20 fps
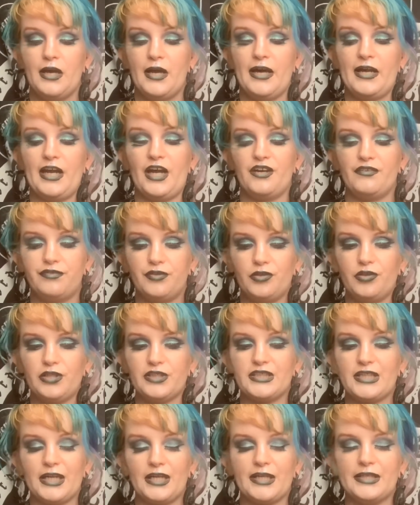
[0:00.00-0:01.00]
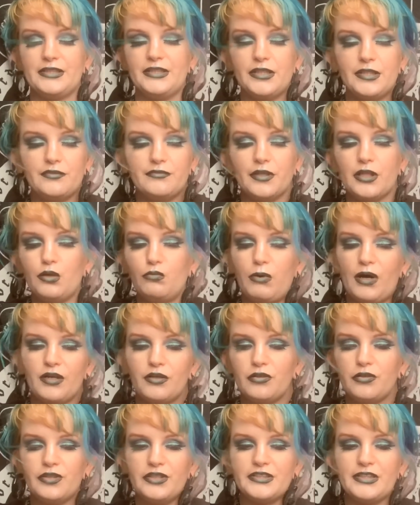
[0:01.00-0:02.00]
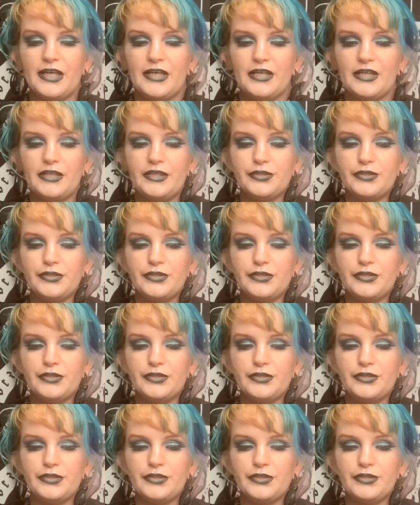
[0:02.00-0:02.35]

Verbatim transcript: And at first I like didn't really want her to take it